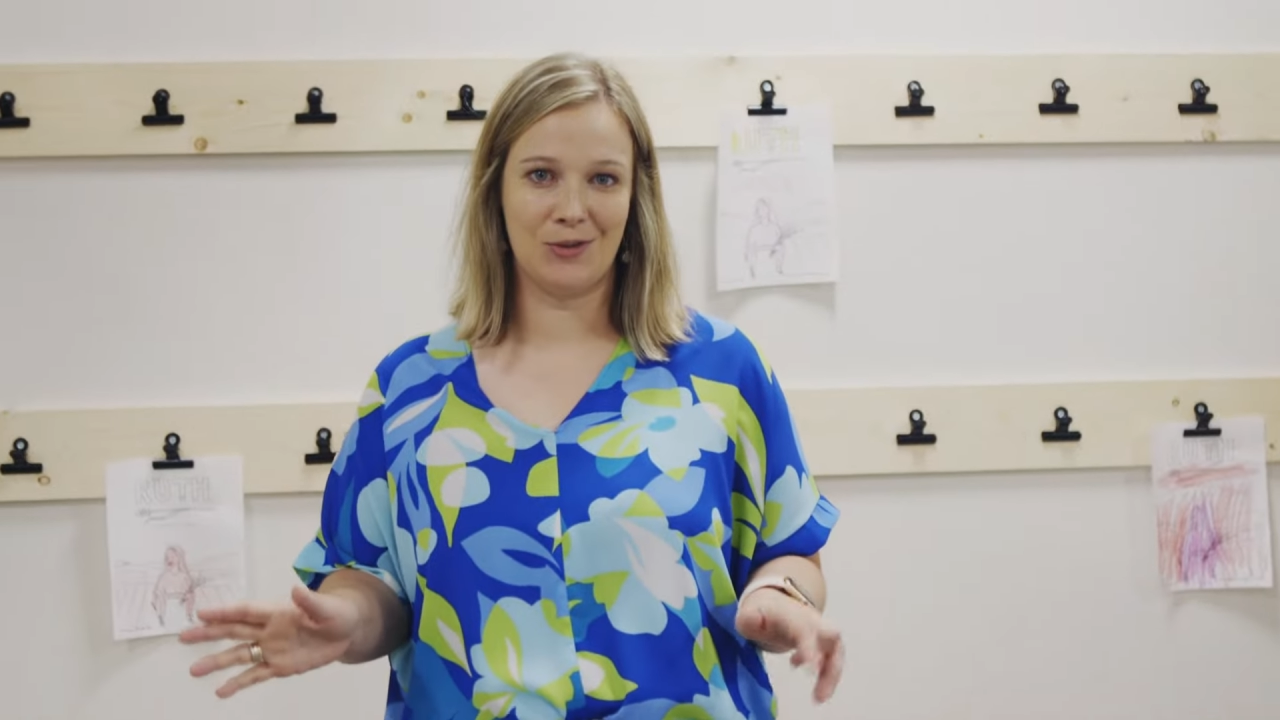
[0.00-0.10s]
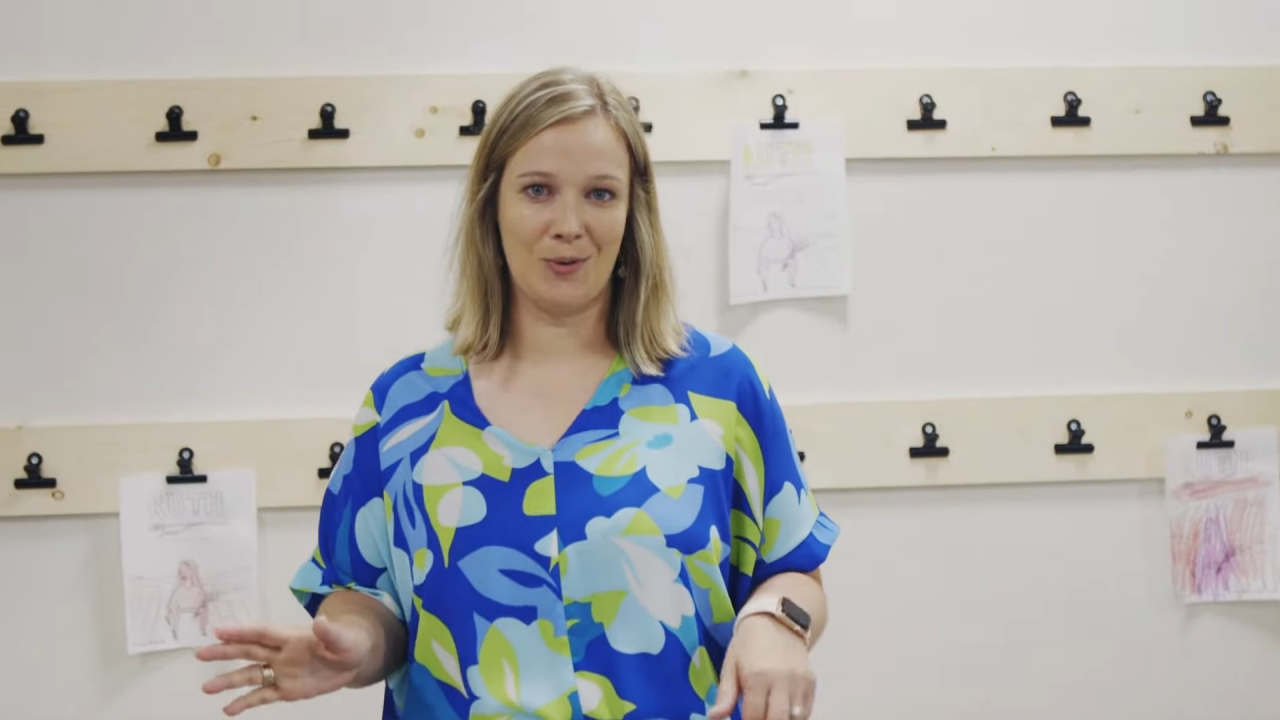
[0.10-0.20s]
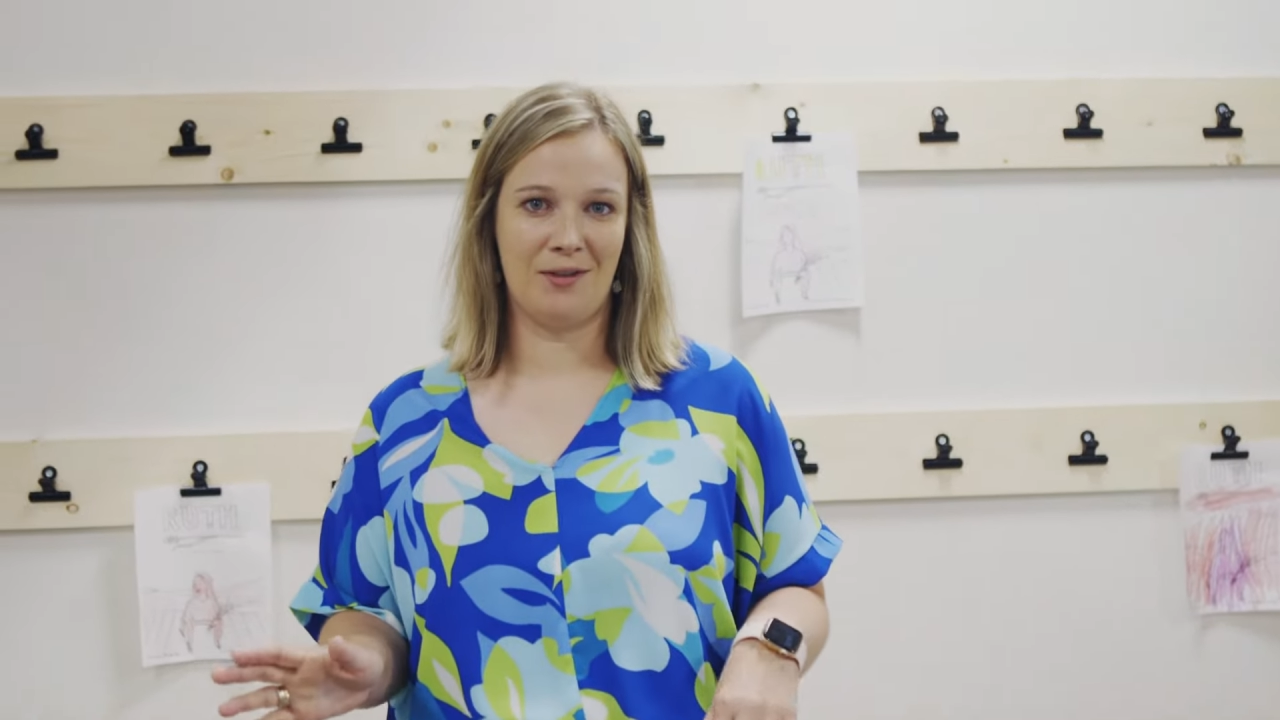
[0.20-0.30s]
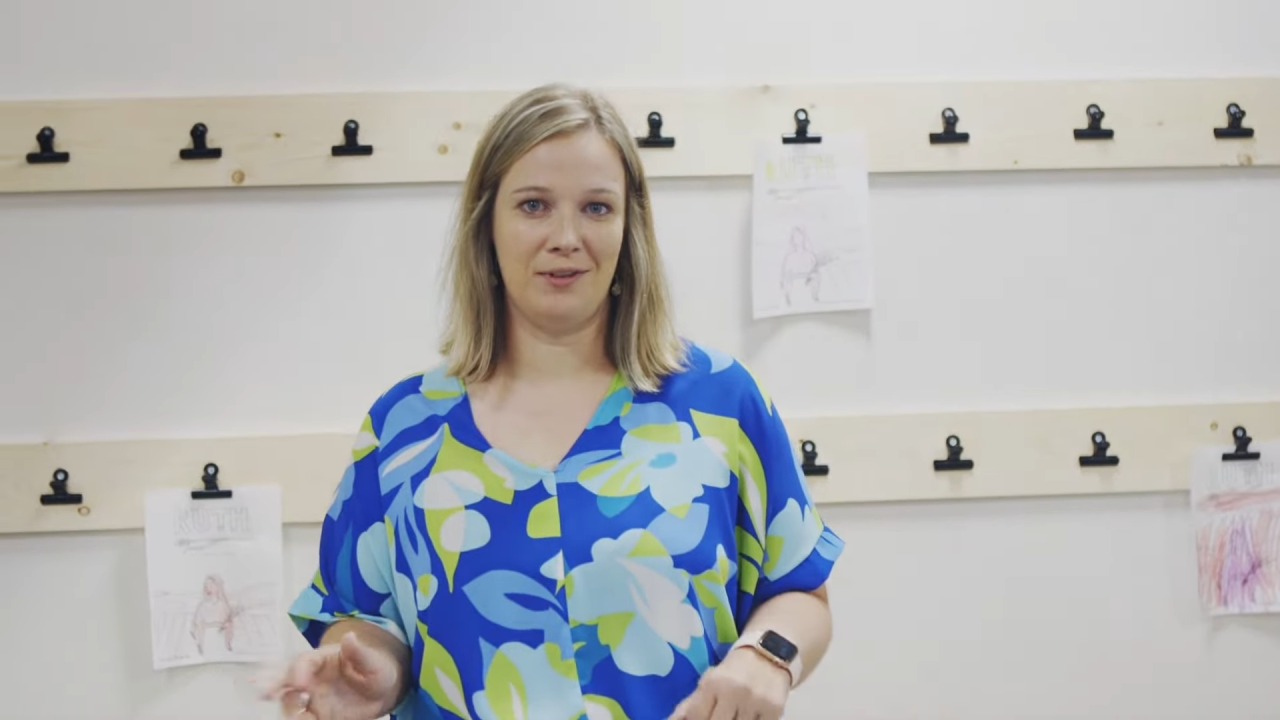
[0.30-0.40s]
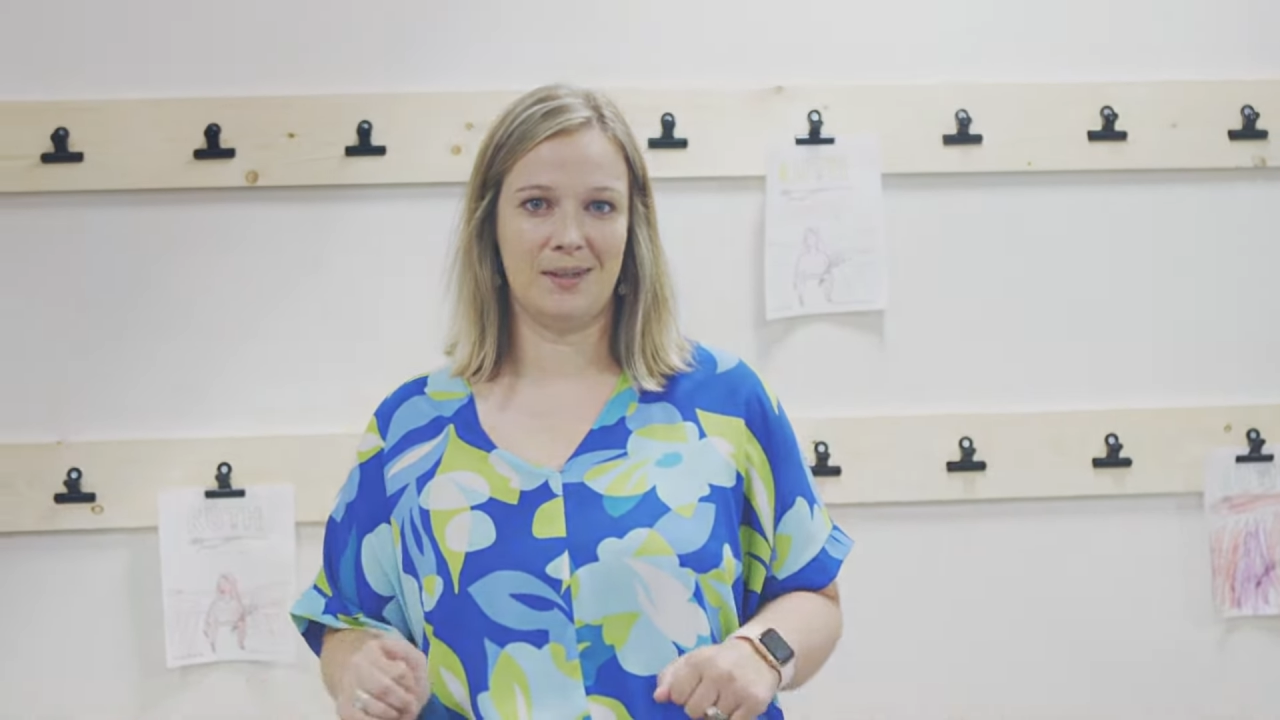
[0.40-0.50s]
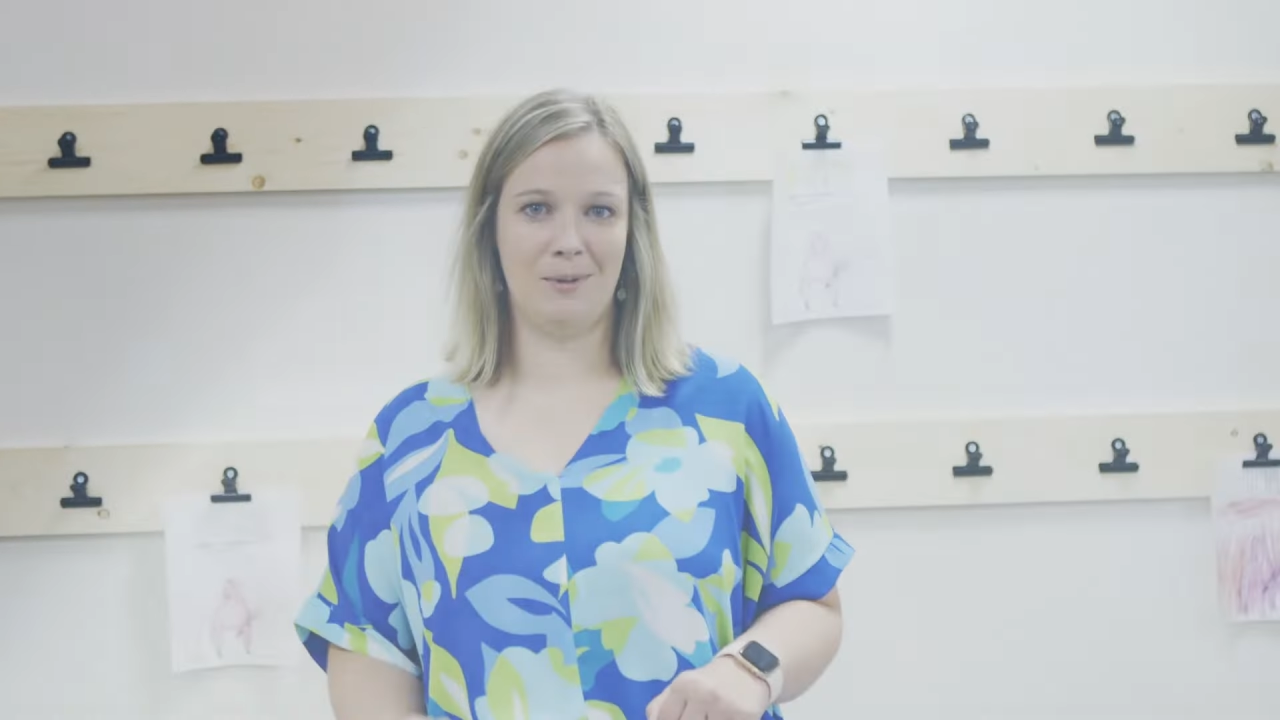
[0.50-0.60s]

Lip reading: throughout this